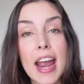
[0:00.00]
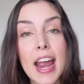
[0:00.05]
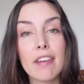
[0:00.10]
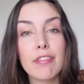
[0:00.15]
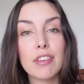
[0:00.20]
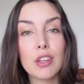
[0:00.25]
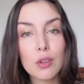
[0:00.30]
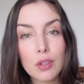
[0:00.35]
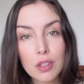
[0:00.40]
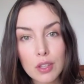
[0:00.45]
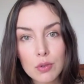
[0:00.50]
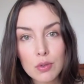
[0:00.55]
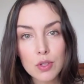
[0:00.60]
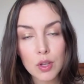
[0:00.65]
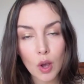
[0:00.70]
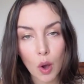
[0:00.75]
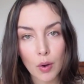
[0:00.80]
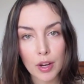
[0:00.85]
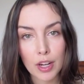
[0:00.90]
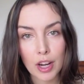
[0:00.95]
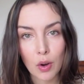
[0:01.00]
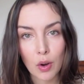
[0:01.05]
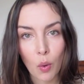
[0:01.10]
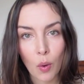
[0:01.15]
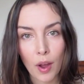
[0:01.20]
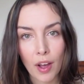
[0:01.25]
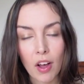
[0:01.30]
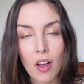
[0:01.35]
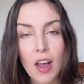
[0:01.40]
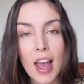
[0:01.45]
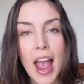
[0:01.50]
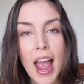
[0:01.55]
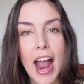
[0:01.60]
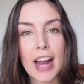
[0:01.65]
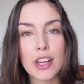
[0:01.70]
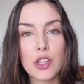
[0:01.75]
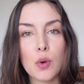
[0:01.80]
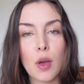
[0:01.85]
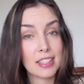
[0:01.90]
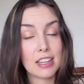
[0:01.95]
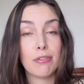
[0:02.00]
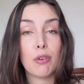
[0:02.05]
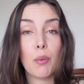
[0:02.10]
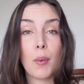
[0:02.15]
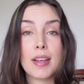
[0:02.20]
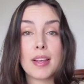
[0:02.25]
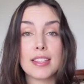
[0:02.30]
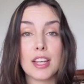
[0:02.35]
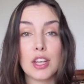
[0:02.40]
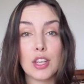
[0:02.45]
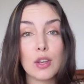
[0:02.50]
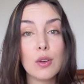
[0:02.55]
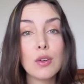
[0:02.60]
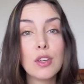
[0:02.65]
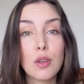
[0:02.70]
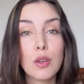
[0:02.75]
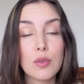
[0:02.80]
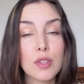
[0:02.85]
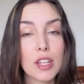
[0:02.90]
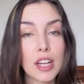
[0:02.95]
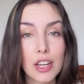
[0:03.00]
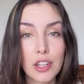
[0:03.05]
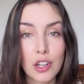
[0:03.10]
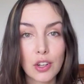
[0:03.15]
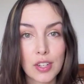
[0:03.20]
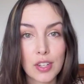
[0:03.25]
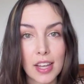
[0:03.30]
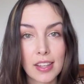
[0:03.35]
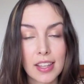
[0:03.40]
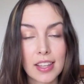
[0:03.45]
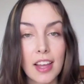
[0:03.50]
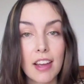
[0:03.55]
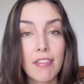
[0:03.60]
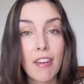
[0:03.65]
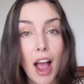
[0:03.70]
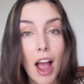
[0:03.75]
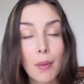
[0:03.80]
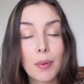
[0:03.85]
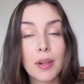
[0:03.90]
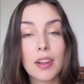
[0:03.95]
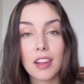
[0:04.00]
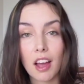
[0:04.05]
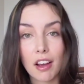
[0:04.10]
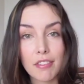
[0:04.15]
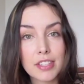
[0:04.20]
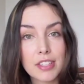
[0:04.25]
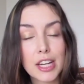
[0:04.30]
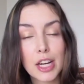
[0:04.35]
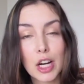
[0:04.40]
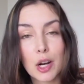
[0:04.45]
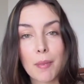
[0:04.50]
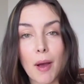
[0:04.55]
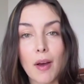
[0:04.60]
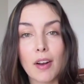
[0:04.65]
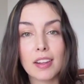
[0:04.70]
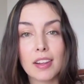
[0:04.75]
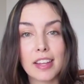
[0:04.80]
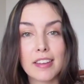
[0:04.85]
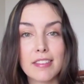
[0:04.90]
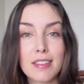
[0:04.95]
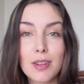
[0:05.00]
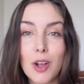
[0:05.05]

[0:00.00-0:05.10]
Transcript: If you use coconut oil and you have different ways that you use it in your daily life, I would love to hear about it. Leave